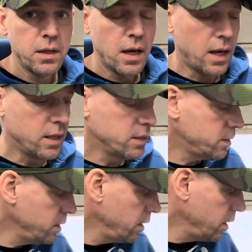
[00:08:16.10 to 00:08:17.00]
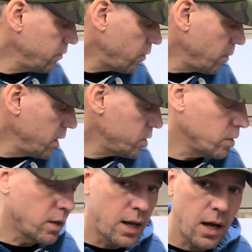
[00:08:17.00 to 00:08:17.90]
I didn't see any information
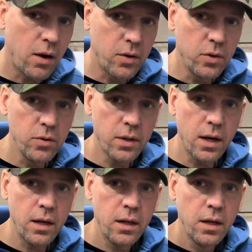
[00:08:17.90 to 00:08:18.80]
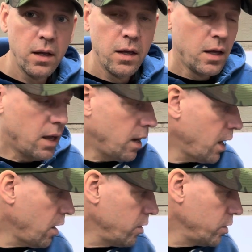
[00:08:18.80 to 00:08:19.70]
on how to do that and
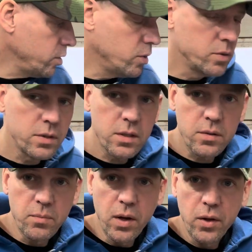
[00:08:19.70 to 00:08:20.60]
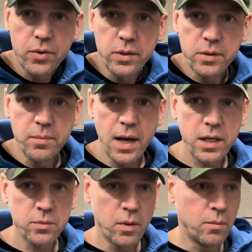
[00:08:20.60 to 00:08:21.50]
how to use this belt to its
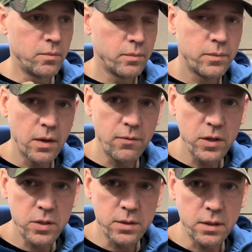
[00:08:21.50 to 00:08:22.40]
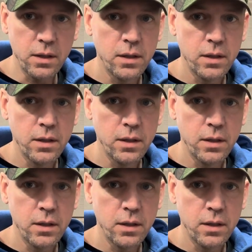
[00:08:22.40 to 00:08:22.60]
maximum efficiency.